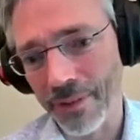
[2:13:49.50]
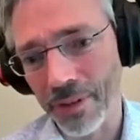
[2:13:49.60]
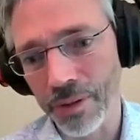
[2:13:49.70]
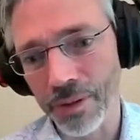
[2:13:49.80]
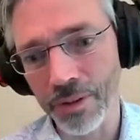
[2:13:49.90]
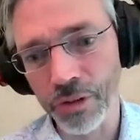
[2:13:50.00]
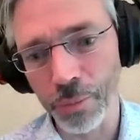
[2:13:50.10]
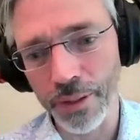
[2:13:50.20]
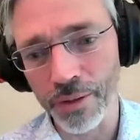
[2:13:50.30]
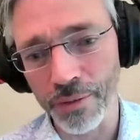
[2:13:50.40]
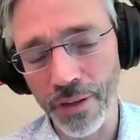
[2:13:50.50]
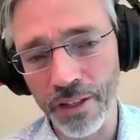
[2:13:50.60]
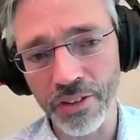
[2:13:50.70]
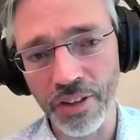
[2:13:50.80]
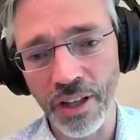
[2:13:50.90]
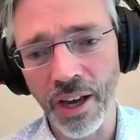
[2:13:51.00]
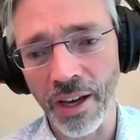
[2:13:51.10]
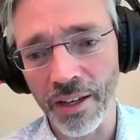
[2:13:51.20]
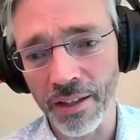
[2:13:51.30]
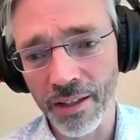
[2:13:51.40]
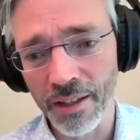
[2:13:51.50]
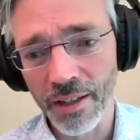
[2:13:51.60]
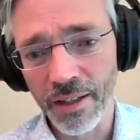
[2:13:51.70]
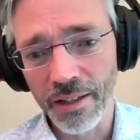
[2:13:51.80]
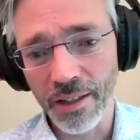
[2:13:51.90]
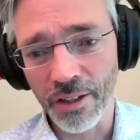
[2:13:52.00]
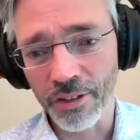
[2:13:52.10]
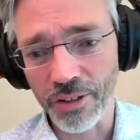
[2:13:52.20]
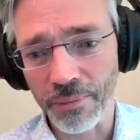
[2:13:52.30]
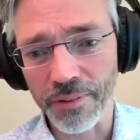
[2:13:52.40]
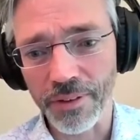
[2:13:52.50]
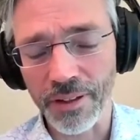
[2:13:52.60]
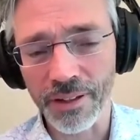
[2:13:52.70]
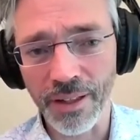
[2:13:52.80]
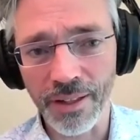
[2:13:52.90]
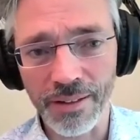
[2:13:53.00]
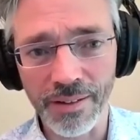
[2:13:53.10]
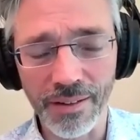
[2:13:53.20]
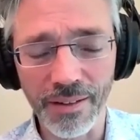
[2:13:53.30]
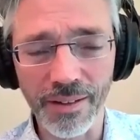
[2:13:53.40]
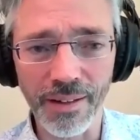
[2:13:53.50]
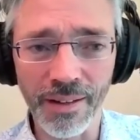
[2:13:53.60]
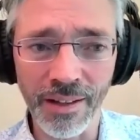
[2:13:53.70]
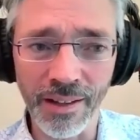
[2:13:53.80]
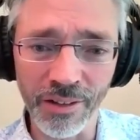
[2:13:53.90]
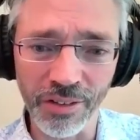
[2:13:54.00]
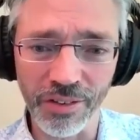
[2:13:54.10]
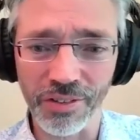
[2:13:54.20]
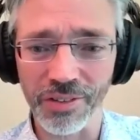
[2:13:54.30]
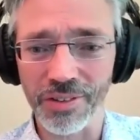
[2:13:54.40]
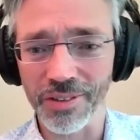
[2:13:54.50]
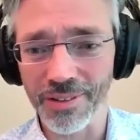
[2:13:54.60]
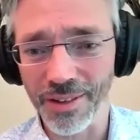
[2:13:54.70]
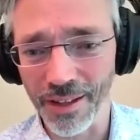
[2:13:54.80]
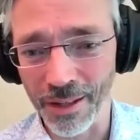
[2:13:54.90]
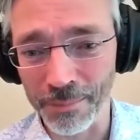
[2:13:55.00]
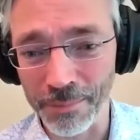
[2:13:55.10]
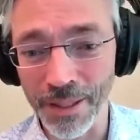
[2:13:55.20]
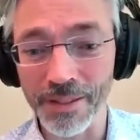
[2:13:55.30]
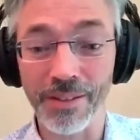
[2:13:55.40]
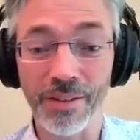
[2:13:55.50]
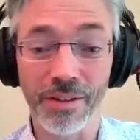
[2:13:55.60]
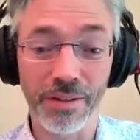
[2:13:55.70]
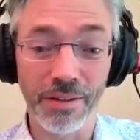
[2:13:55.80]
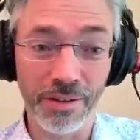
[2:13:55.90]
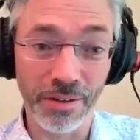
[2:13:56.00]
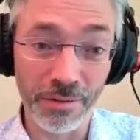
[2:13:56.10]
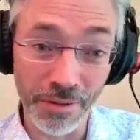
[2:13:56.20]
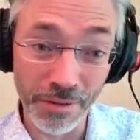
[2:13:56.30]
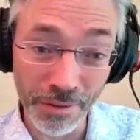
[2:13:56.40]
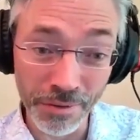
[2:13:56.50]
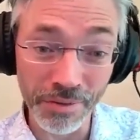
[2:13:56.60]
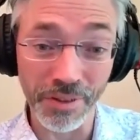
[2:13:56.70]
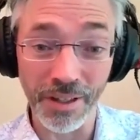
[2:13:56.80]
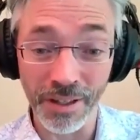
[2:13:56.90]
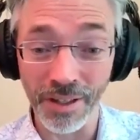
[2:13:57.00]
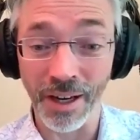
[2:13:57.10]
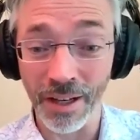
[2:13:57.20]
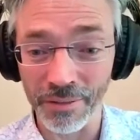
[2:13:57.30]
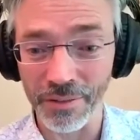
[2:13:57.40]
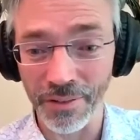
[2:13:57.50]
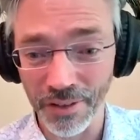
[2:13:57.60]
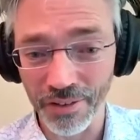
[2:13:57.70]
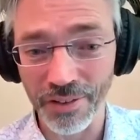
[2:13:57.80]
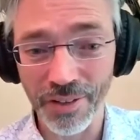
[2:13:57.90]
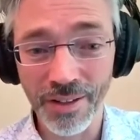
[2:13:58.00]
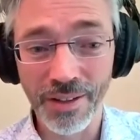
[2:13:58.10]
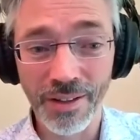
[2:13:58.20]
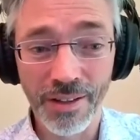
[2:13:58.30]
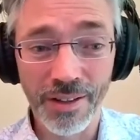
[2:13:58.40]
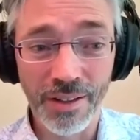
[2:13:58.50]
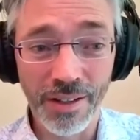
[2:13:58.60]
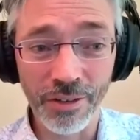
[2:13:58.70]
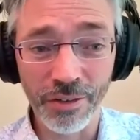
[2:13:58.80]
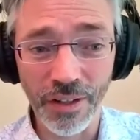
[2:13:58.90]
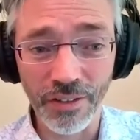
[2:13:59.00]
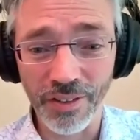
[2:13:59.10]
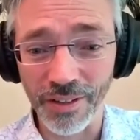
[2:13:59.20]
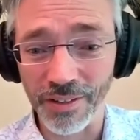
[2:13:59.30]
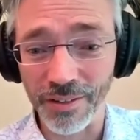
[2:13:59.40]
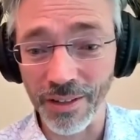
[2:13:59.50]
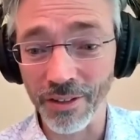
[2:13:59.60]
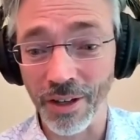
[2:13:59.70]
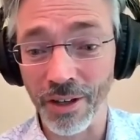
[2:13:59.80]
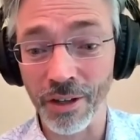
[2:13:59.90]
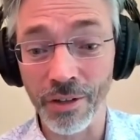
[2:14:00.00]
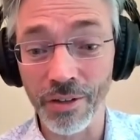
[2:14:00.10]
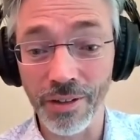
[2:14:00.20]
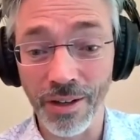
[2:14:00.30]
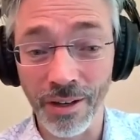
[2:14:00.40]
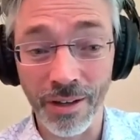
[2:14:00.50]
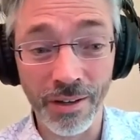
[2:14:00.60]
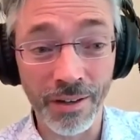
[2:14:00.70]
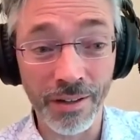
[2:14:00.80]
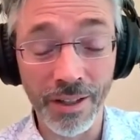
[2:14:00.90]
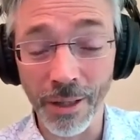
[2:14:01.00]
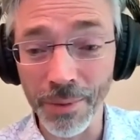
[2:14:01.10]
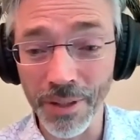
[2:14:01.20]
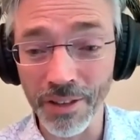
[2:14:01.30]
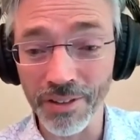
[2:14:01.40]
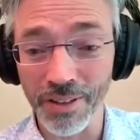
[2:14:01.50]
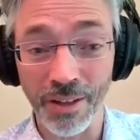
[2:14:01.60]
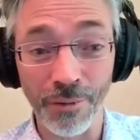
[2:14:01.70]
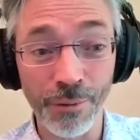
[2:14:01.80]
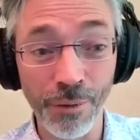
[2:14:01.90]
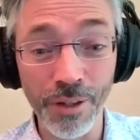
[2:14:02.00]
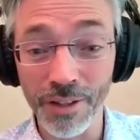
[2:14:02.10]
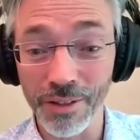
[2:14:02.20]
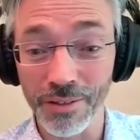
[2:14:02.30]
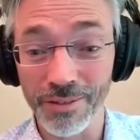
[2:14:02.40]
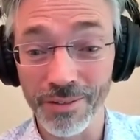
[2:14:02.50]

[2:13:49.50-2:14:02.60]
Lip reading: the whole topic of NCI is something that is a bit overlooked in IFRS. Let's face it. These are companies that are fully